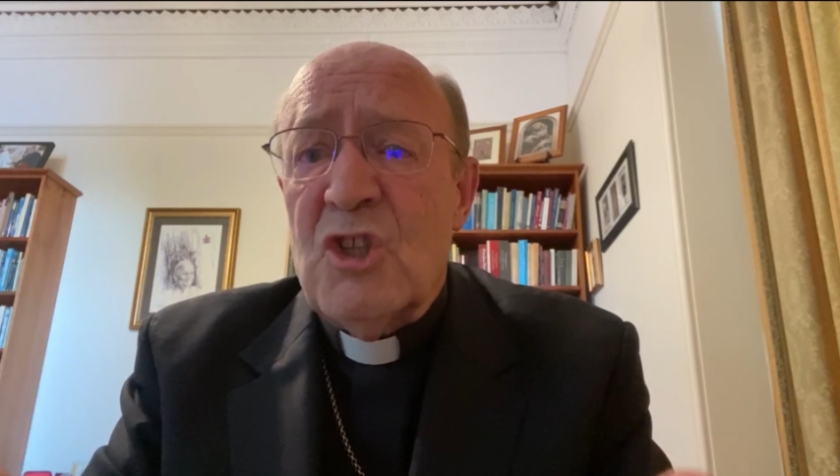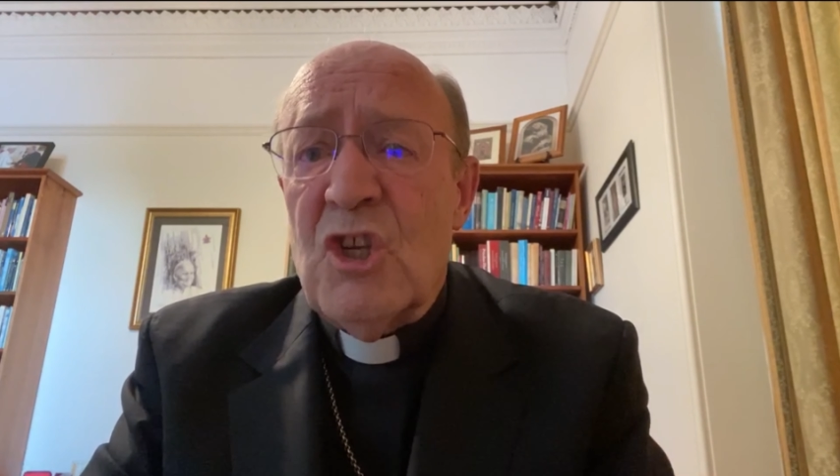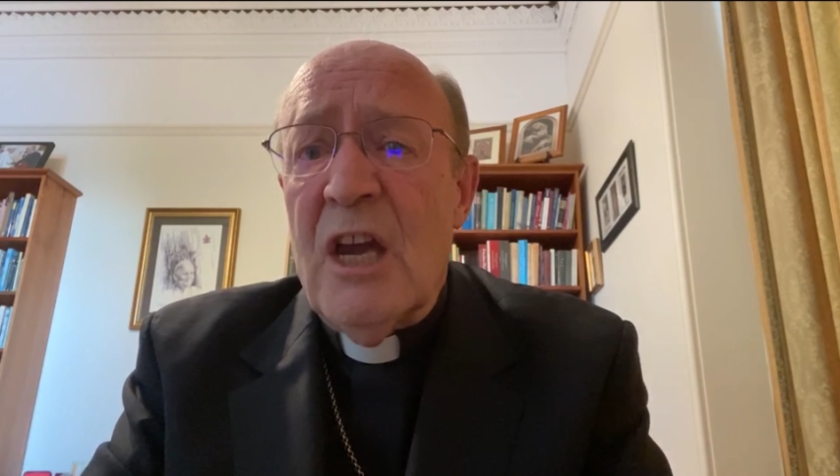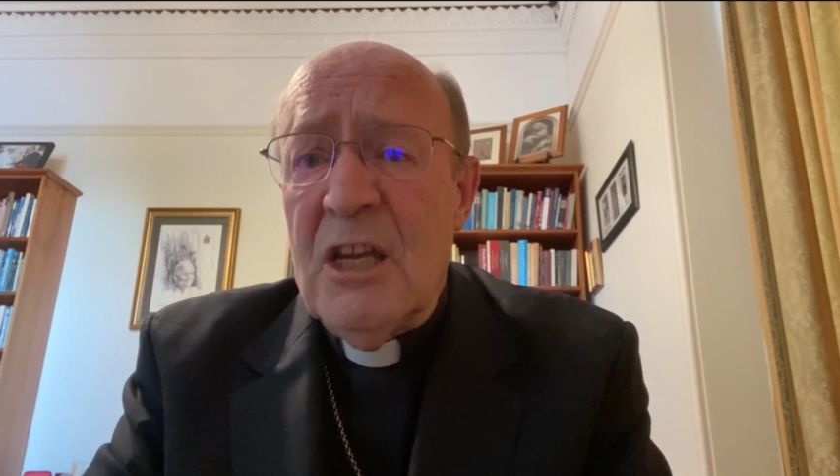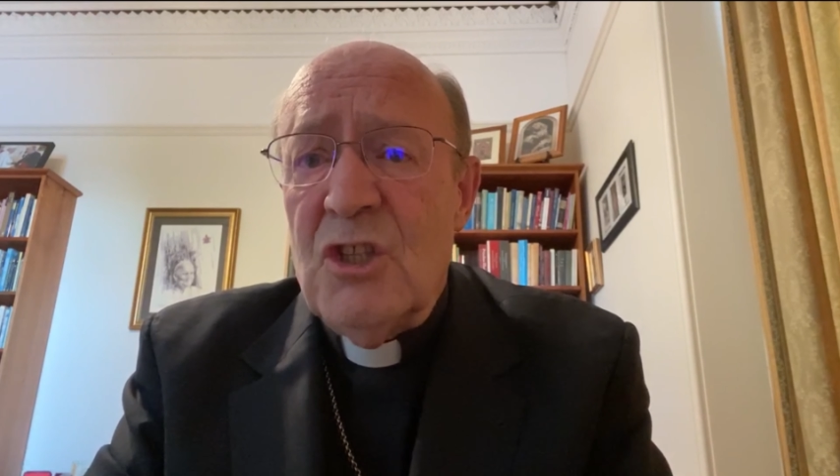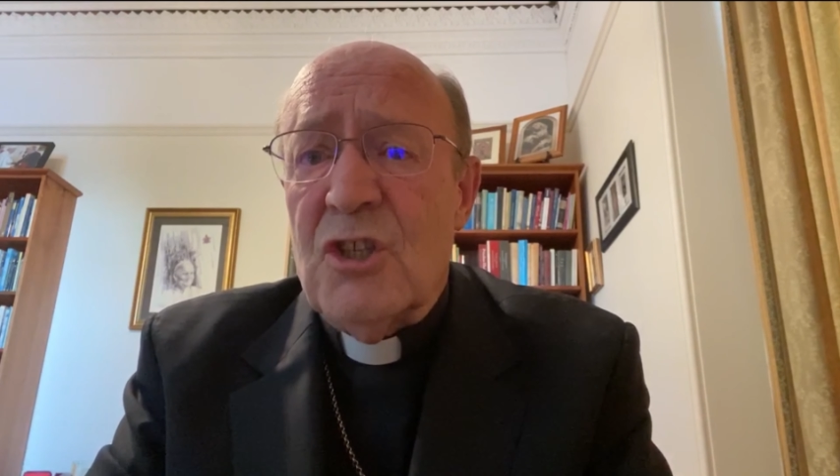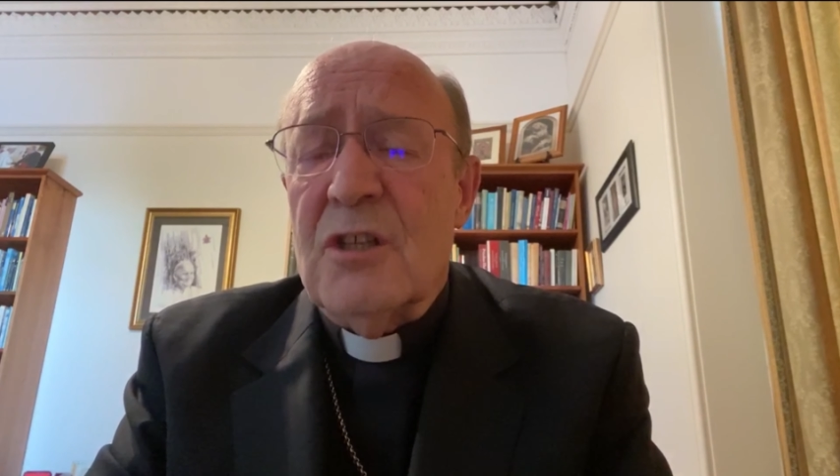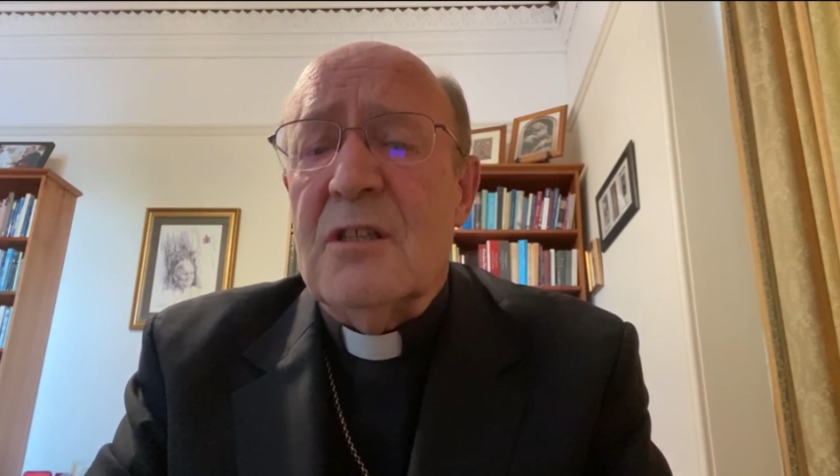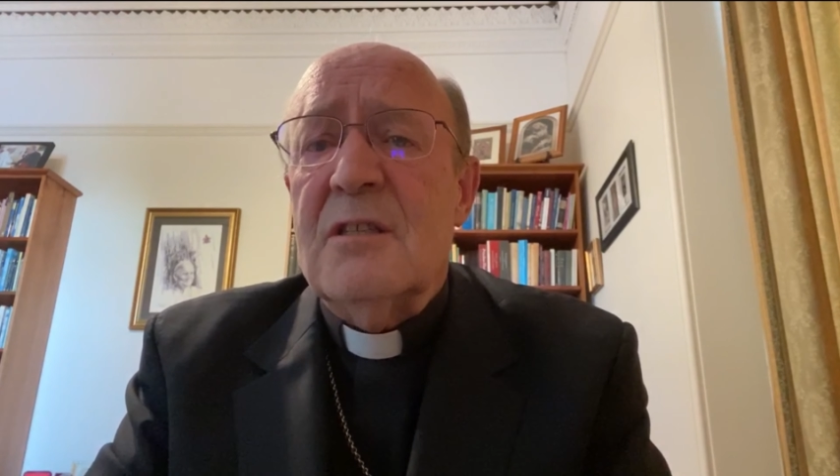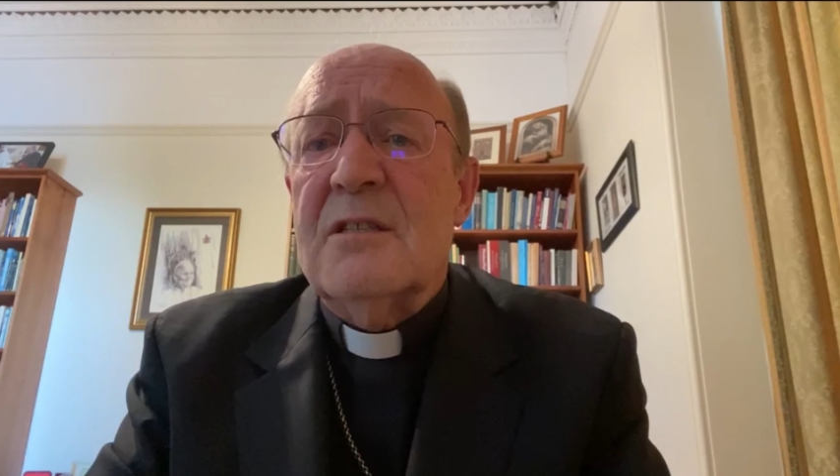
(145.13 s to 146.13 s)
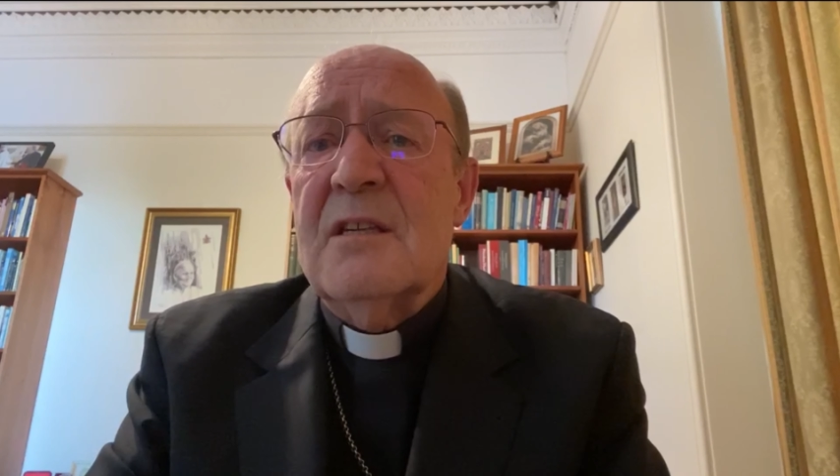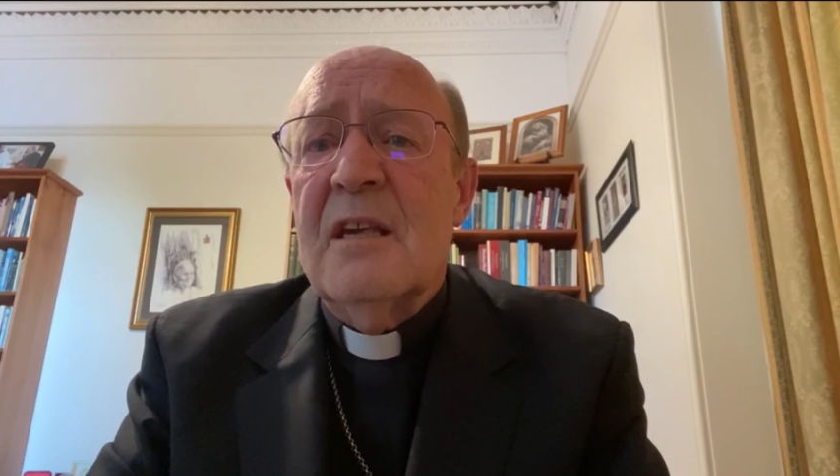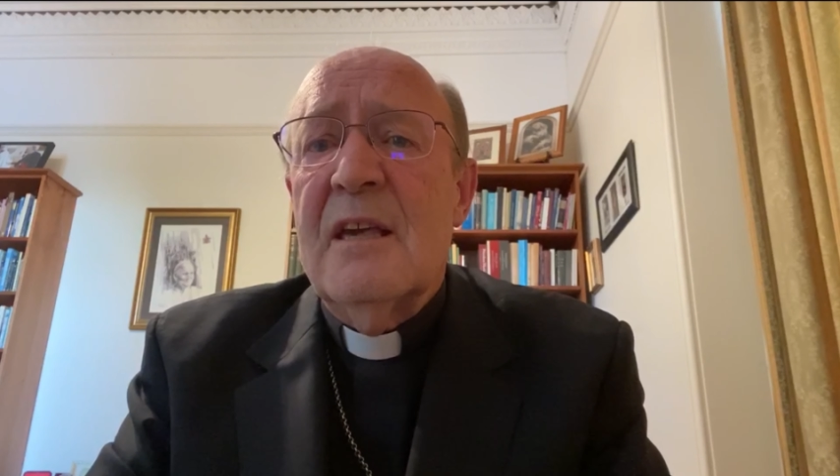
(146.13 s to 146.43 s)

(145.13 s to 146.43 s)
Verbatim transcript: changes